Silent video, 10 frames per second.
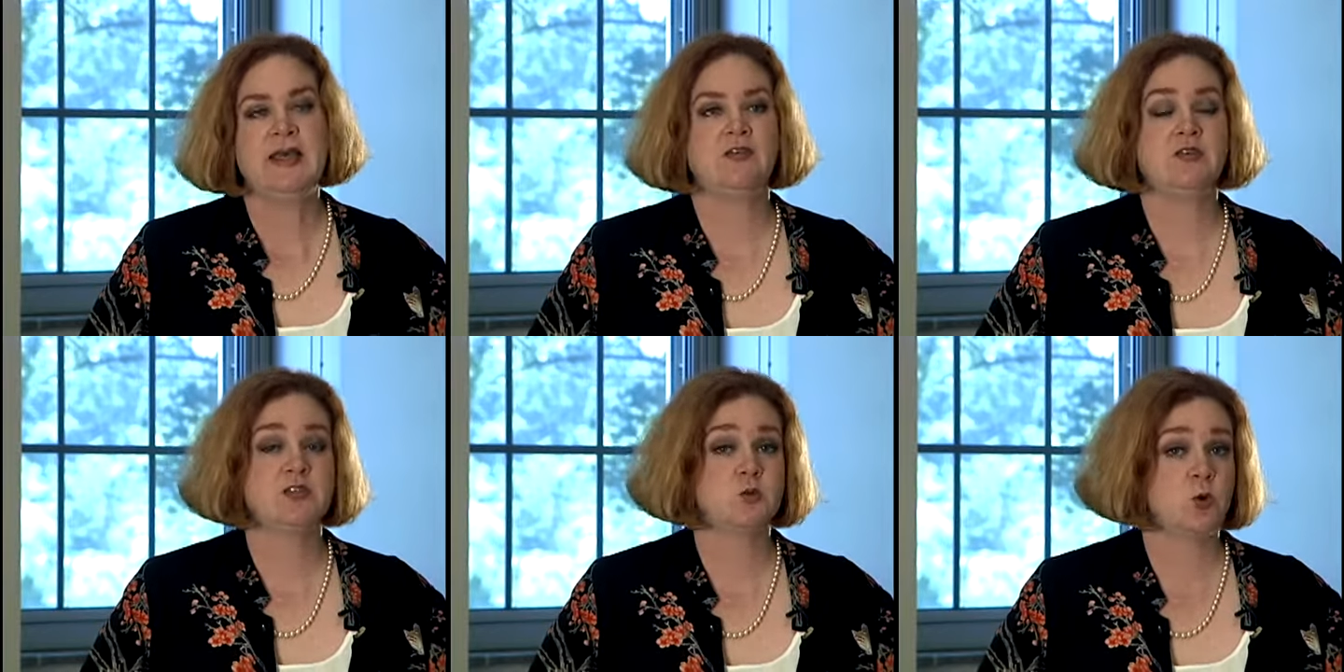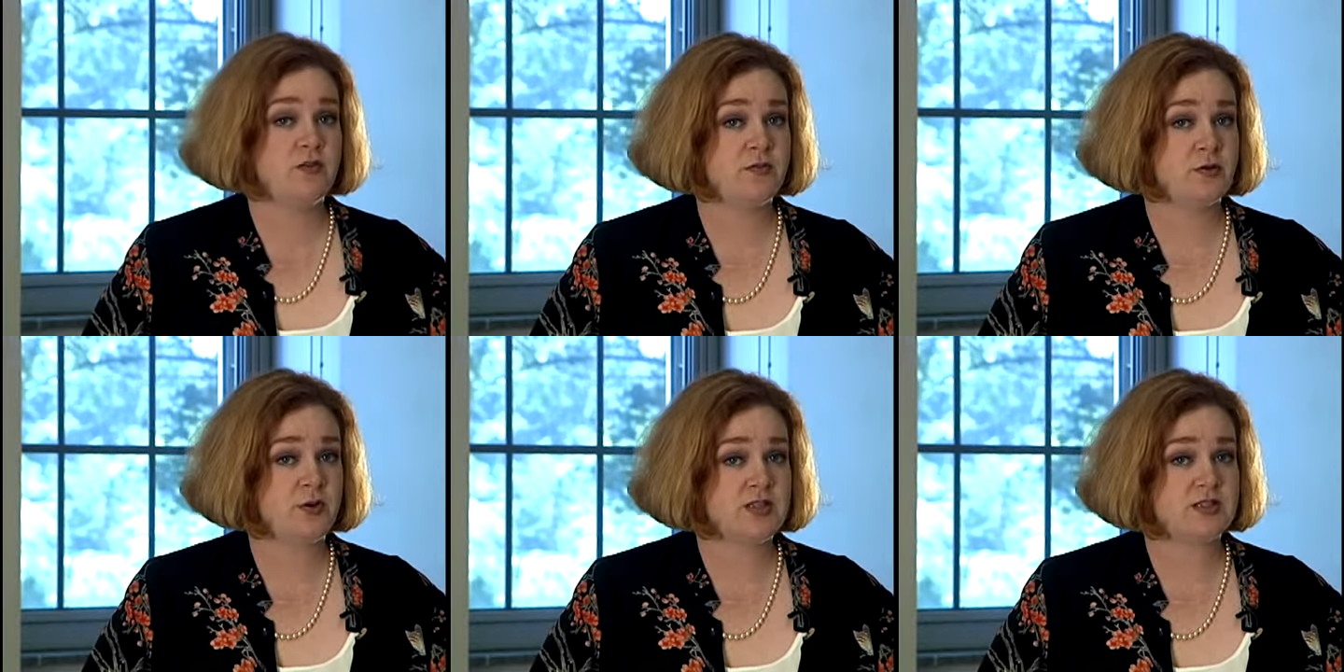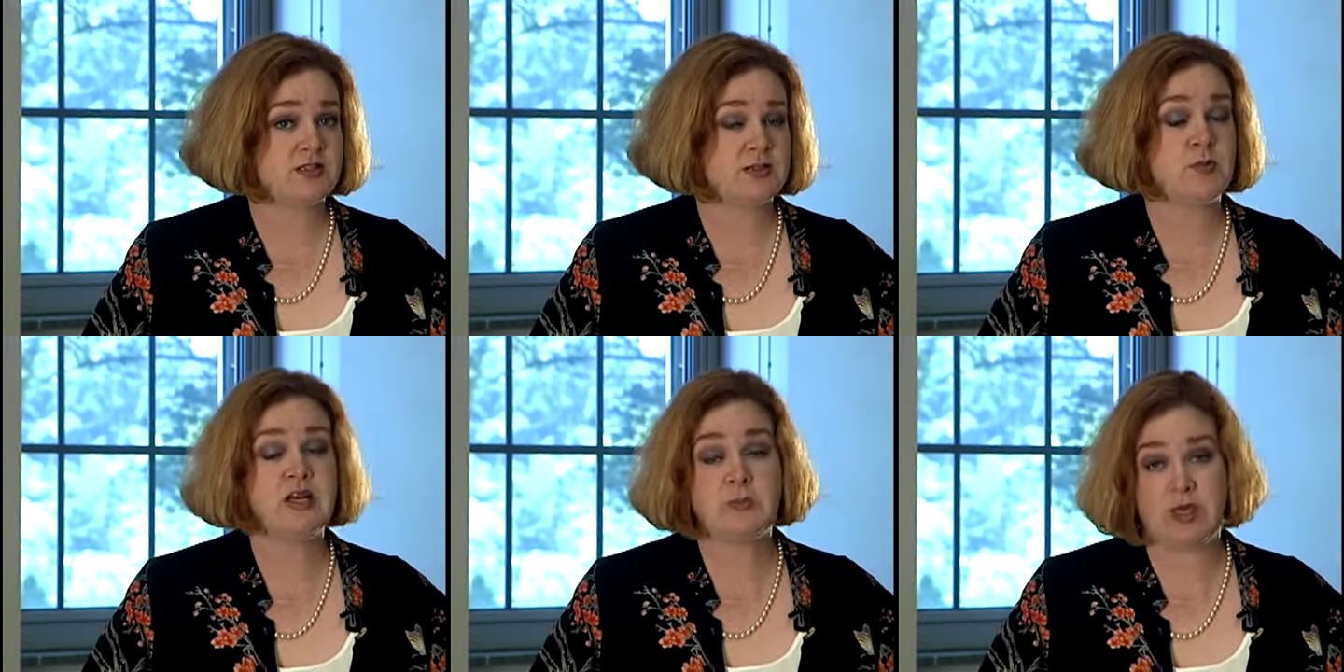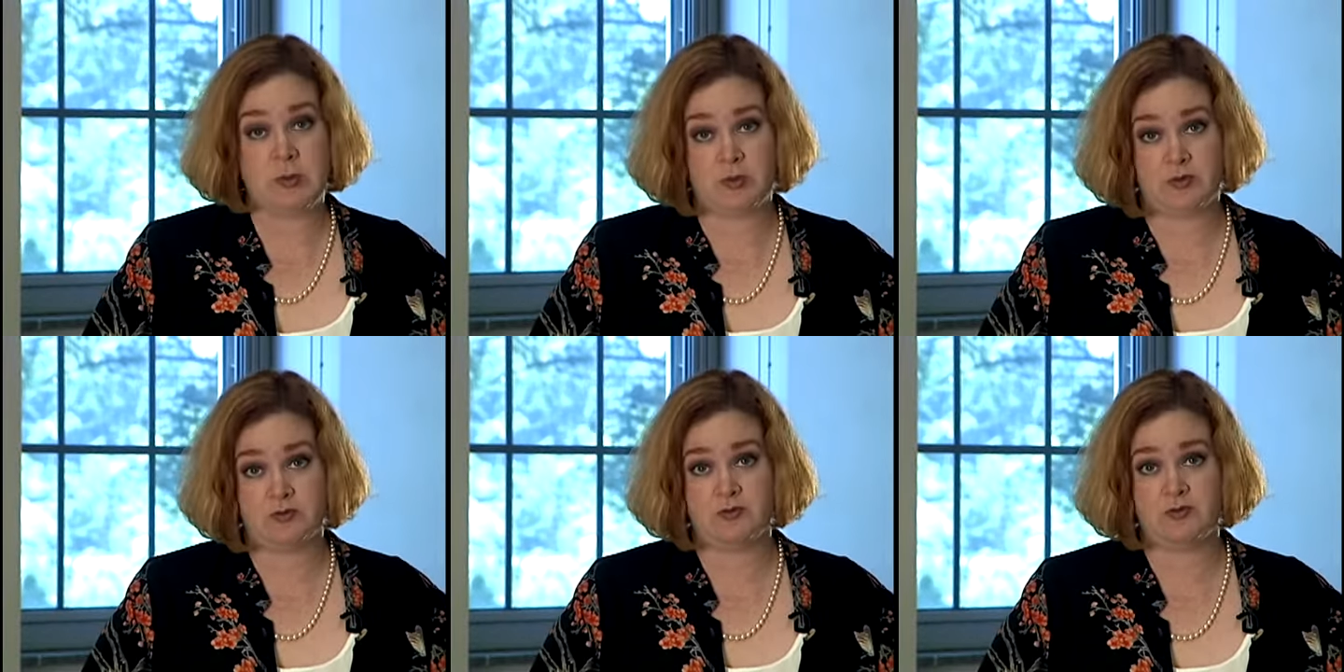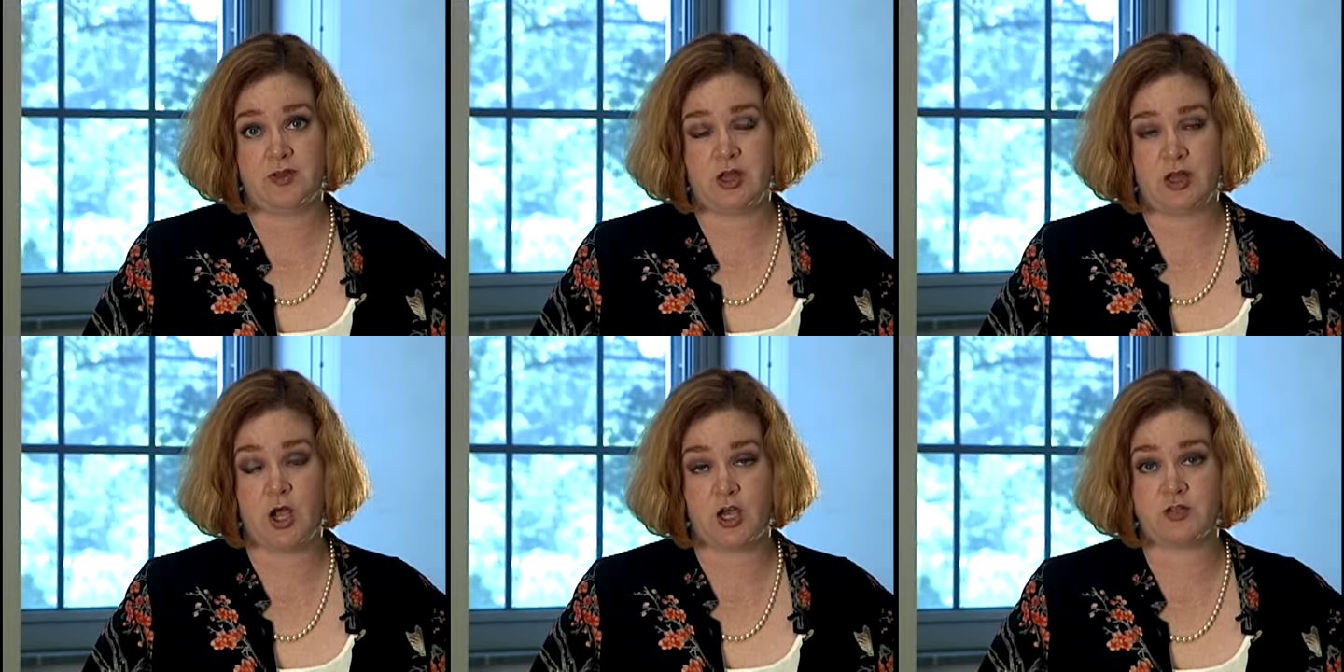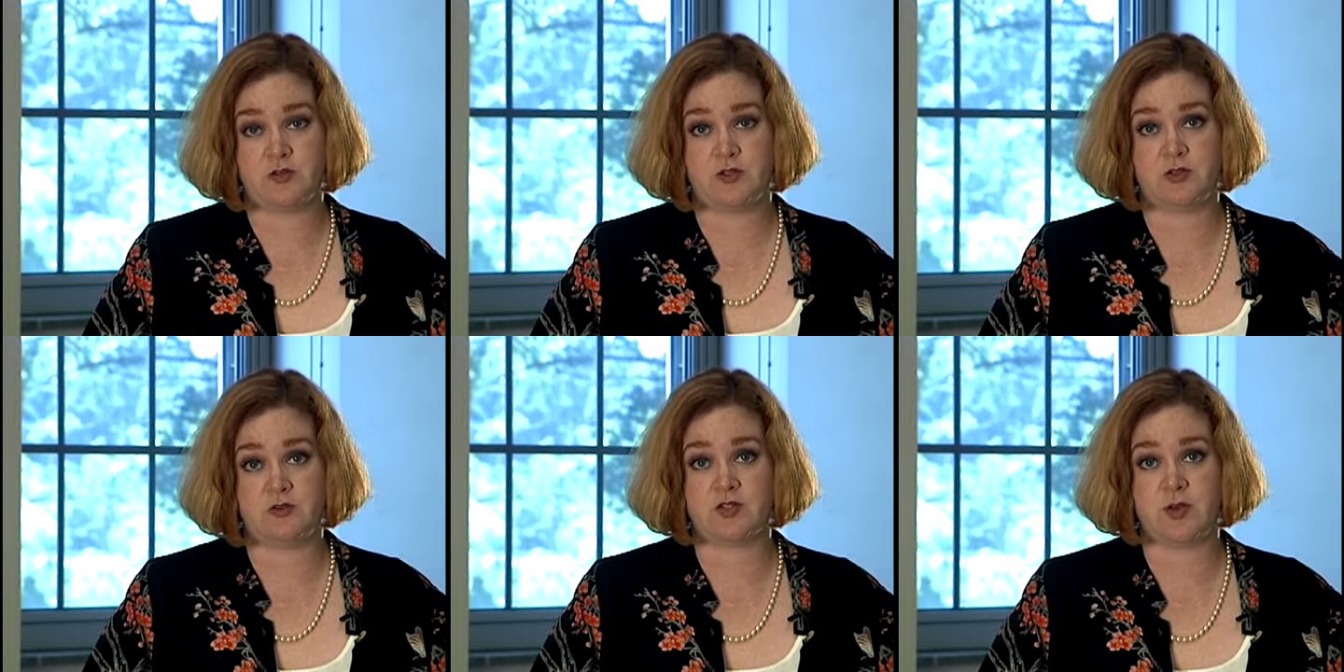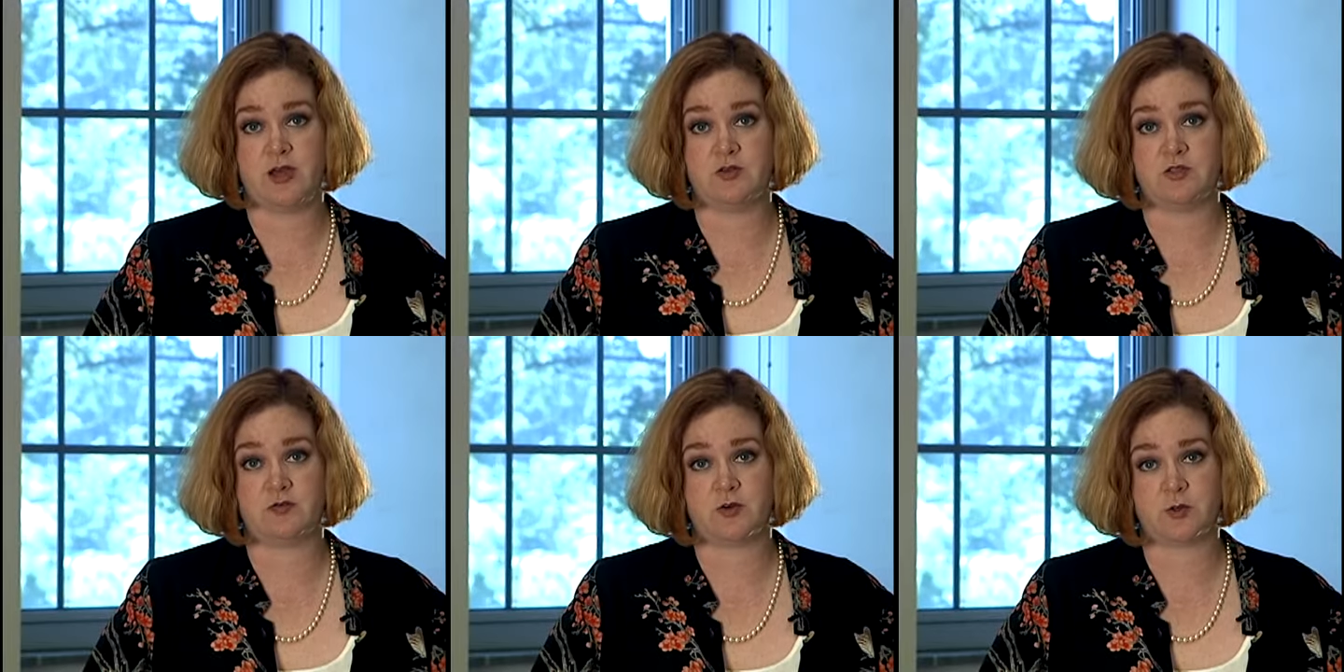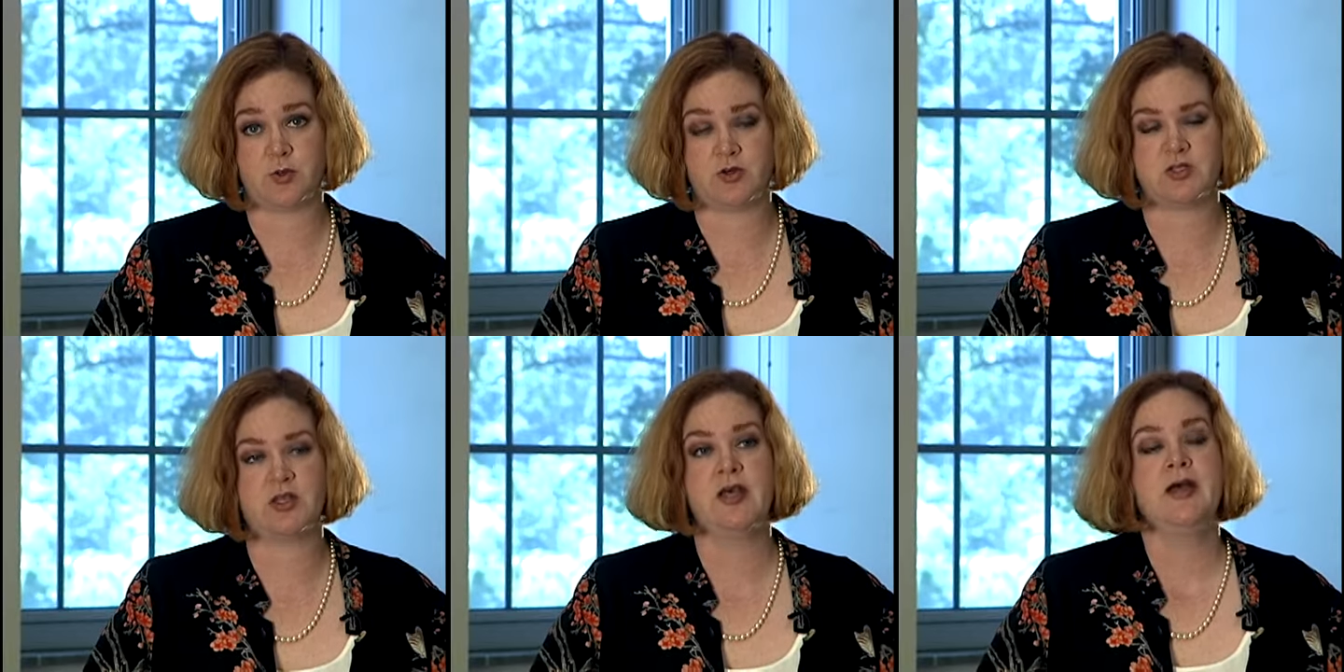and this is one of the reasons many people caution their students about using first person.